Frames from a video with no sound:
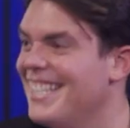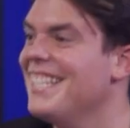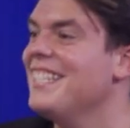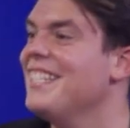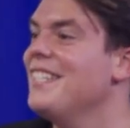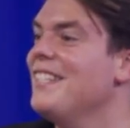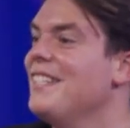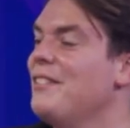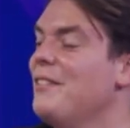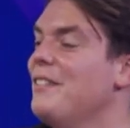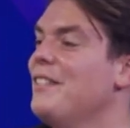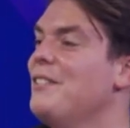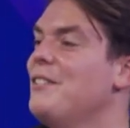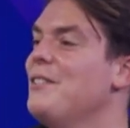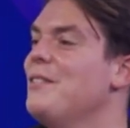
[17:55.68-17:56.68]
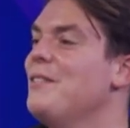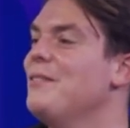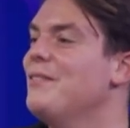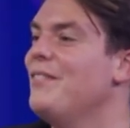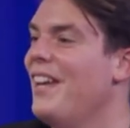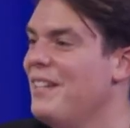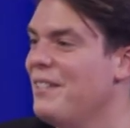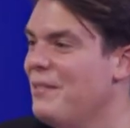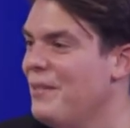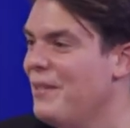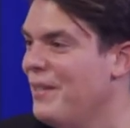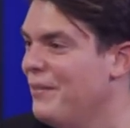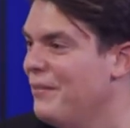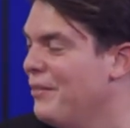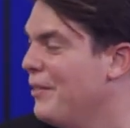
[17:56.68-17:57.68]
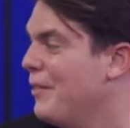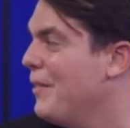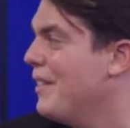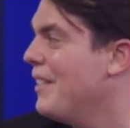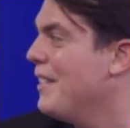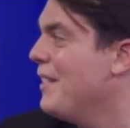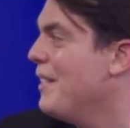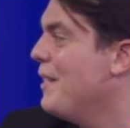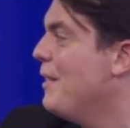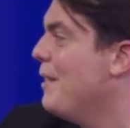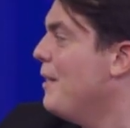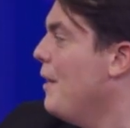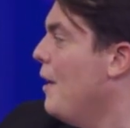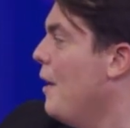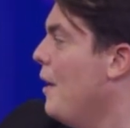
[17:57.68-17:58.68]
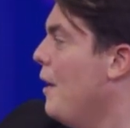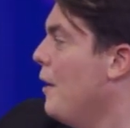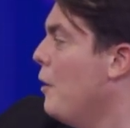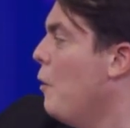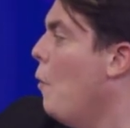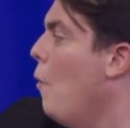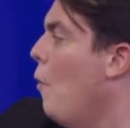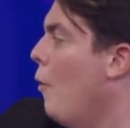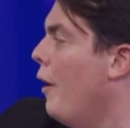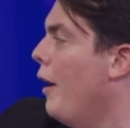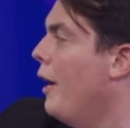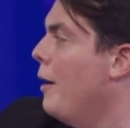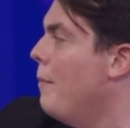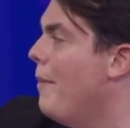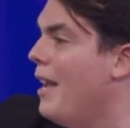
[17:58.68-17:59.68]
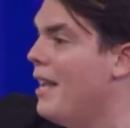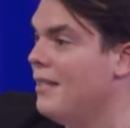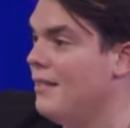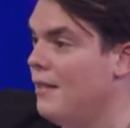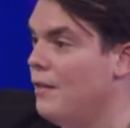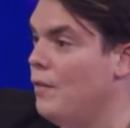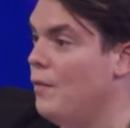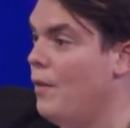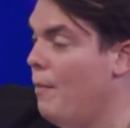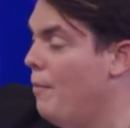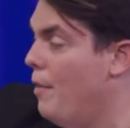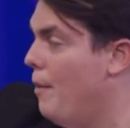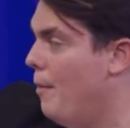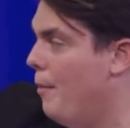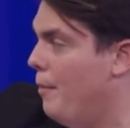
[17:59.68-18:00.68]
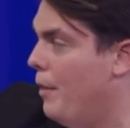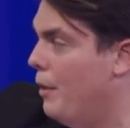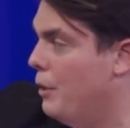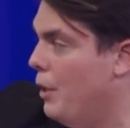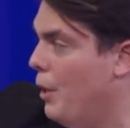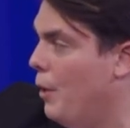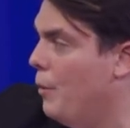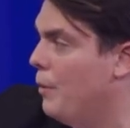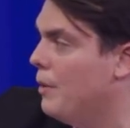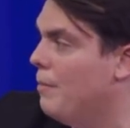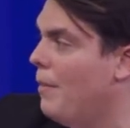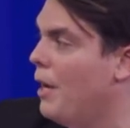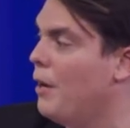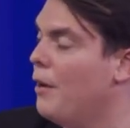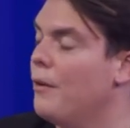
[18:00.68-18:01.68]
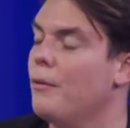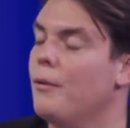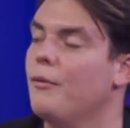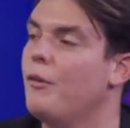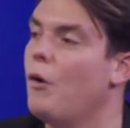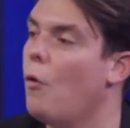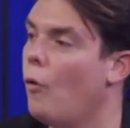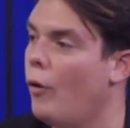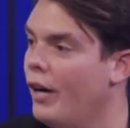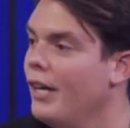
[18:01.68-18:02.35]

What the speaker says: is a traditional Venezuelan food. This is corn based. It's the dough is made out of corn.